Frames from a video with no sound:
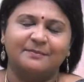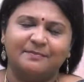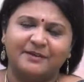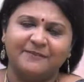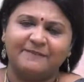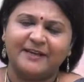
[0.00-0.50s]

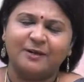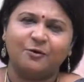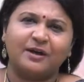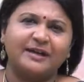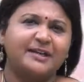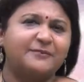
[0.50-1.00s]
But when we
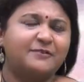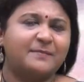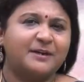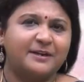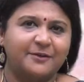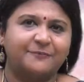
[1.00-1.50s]
look at it
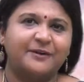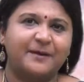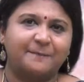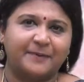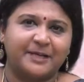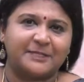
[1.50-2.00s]
from a
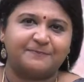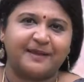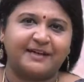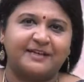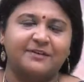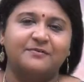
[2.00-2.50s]
different
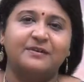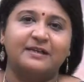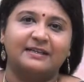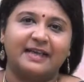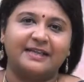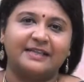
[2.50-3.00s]
perspective,
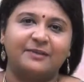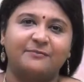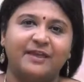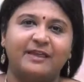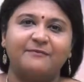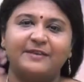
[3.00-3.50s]
like the
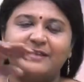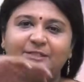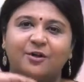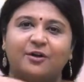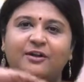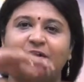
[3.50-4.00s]
way we
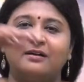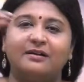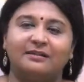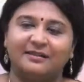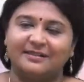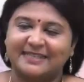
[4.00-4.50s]
saw
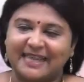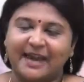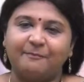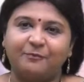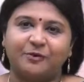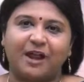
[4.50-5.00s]
the
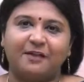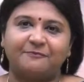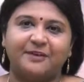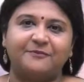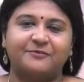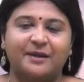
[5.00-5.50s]
same
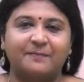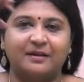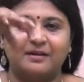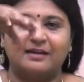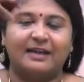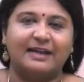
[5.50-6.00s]
traffic from
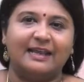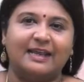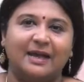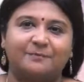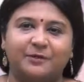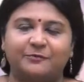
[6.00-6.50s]
a
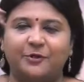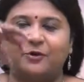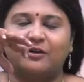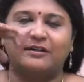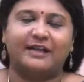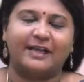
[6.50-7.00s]
helicopter view
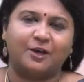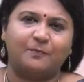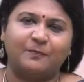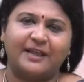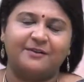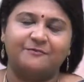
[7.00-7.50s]
or the
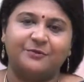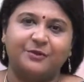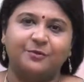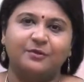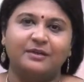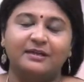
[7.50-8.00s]
aeroplane
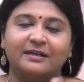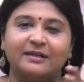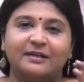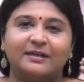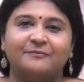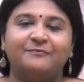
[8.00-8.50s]
view,
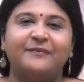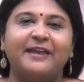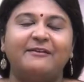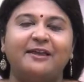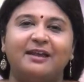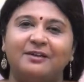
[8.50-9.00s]

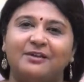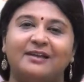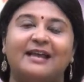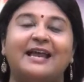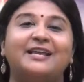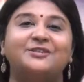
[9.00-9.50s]
we
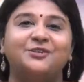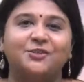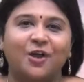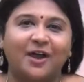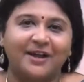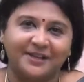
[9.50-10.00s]

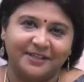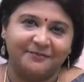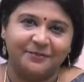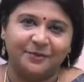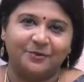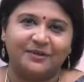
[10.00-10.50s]
enjoyed the
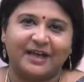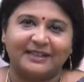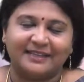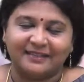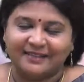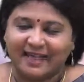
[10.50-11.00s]
view
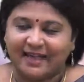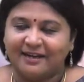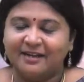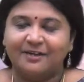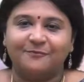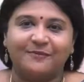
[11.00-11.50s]
rather than
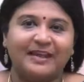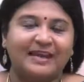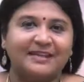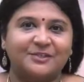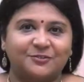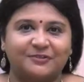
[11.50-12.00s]

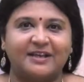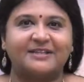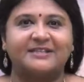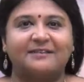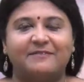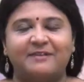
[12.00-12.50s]
feeling
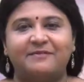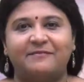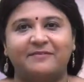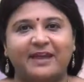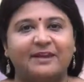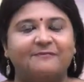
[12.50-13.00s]
stressed the way we
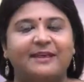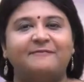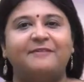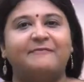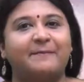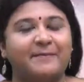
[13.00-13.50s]
were
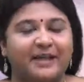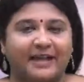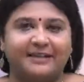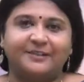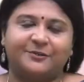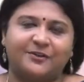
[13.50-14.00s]
when we were
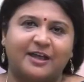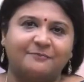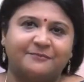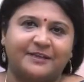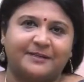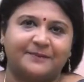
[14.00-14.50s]
behind the
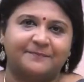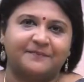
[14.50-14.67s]
traffic.